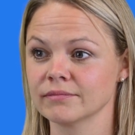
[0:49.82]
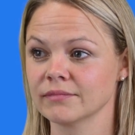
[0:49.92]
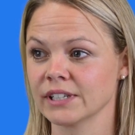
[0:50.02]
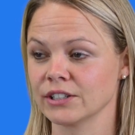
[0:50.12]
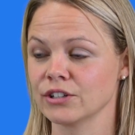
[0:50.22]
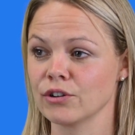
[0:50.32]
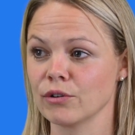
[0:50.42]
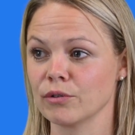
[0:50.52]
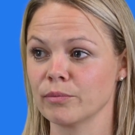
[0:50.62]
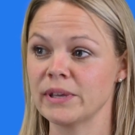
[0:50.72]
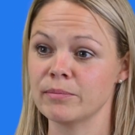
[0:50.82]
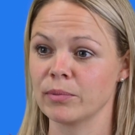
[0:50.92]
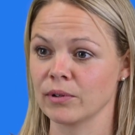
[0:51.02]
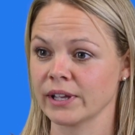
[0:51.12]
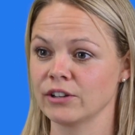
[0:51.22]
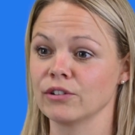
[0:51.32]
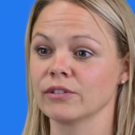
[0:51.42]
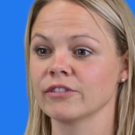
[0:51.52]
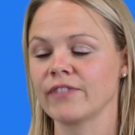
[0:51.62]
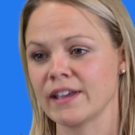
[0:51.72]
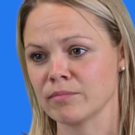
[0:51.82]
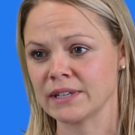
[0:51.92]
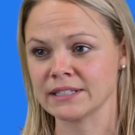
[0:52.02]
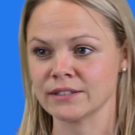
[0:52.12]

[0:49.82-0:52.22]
get to know people, get to know their families.